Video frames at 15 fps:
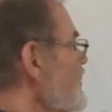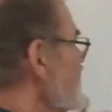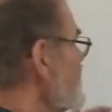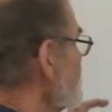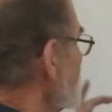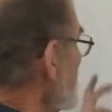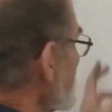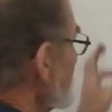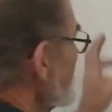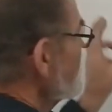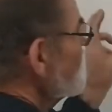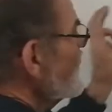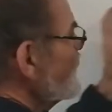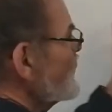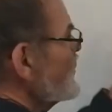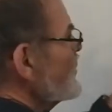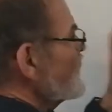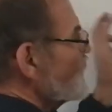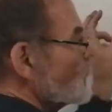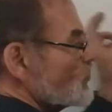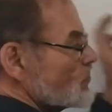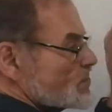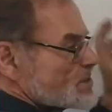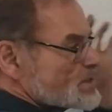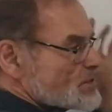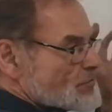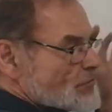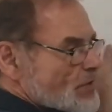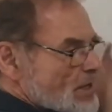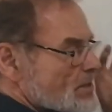But we can move these
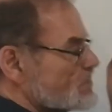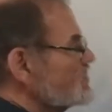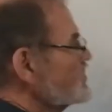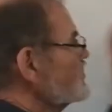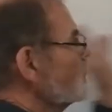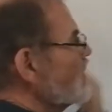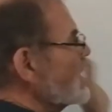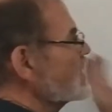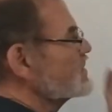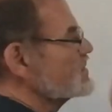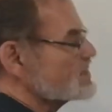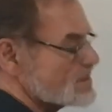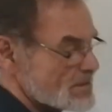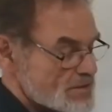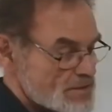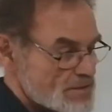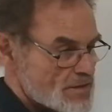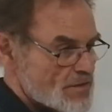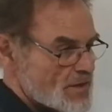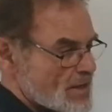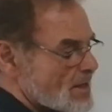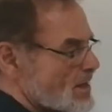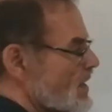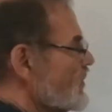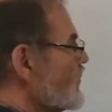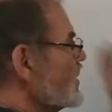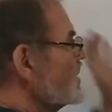forces around to balance this. And